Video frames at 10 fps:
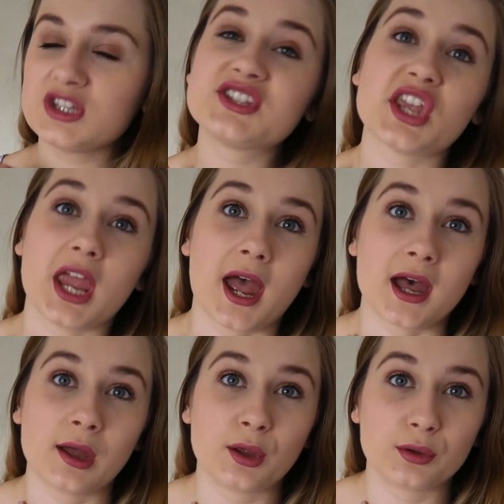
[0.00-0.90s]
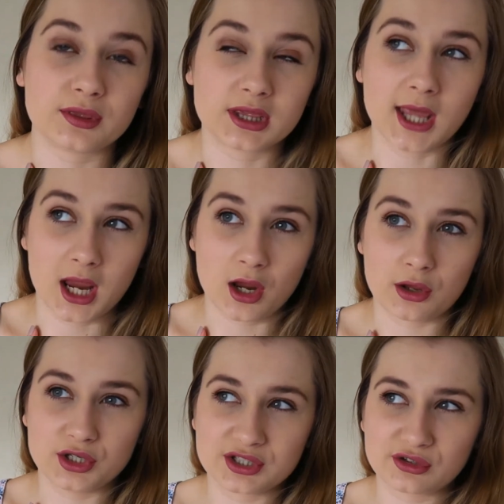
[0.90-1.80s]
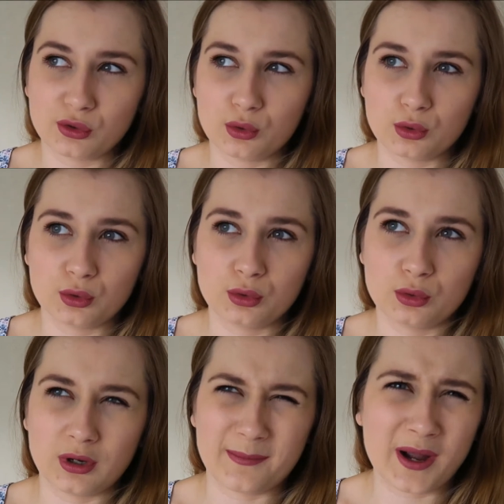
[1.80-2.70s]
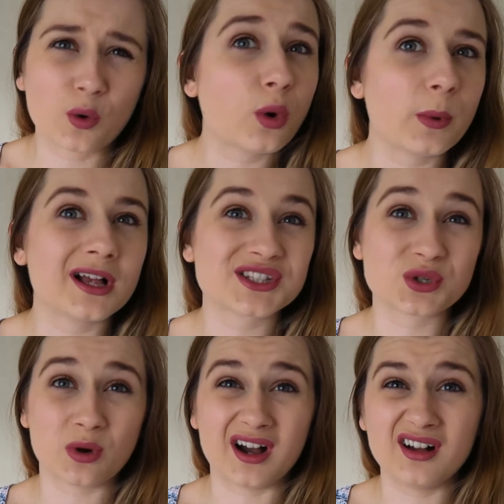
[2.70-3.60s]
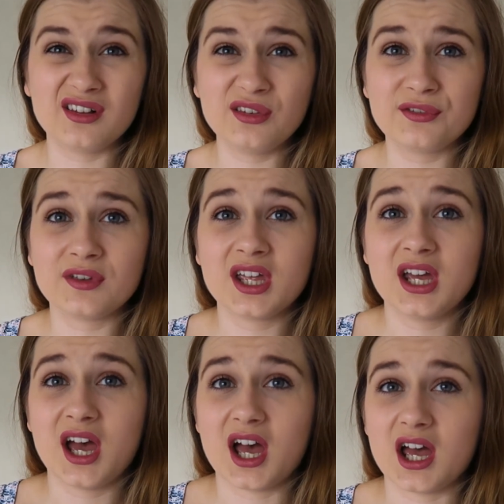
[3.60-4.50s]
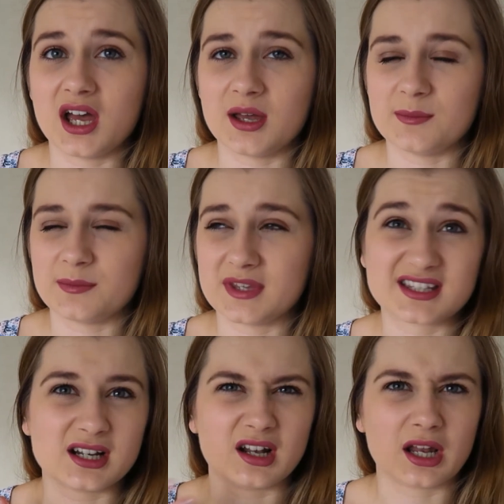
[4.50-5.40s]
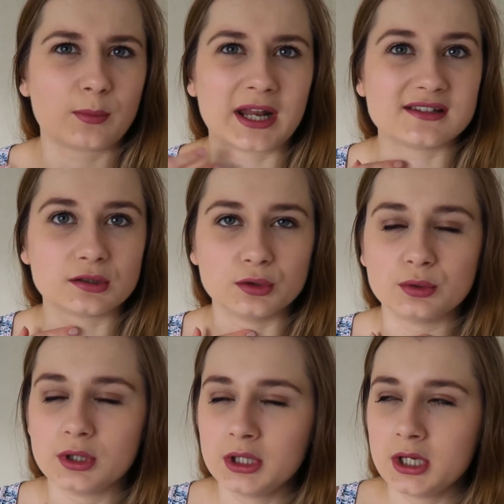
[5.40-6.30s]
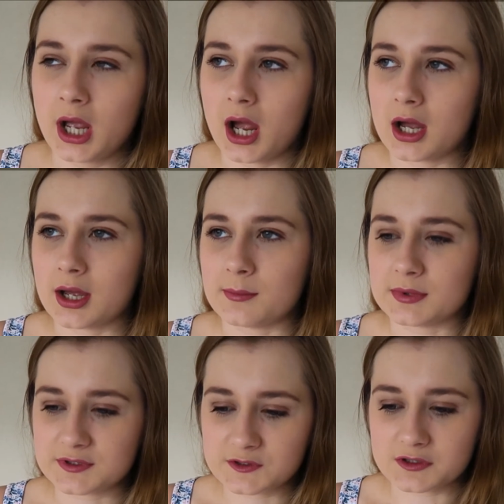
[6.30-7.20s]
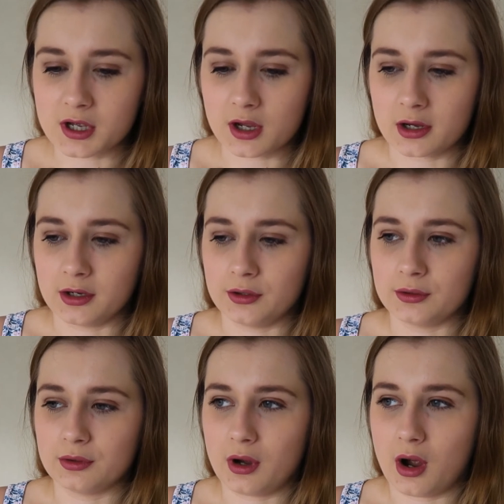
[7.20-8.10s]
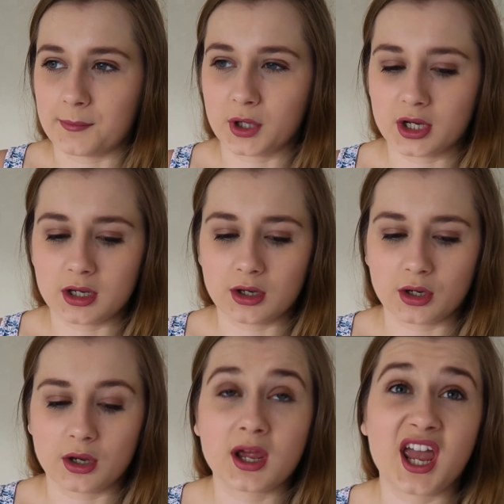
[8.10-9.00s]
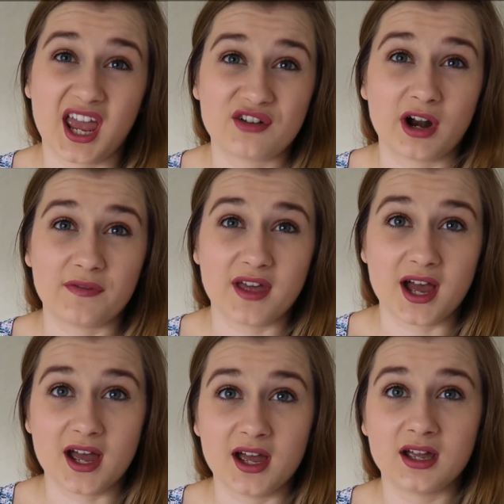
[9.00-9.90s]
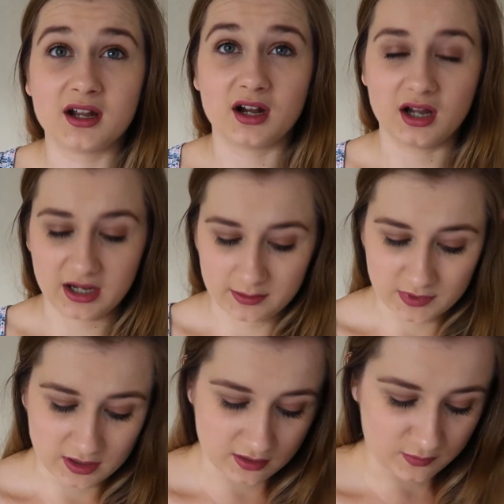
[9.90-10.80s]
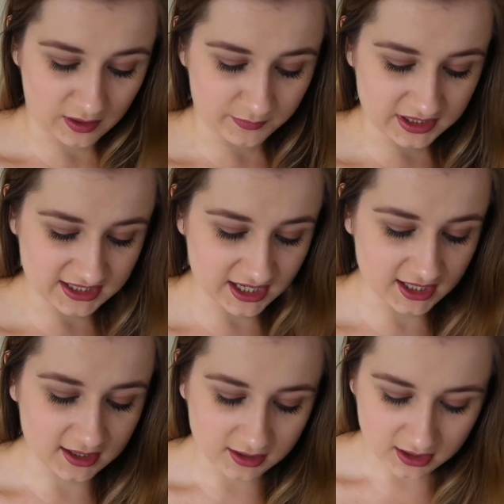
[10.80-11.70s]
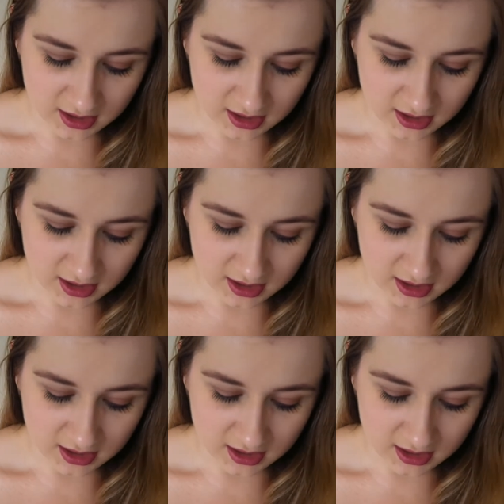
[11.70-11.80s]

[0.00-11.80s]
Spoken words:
So yeah, they go to school about 12:15. They're still at like play school. So I'm gonna head around there at around midday.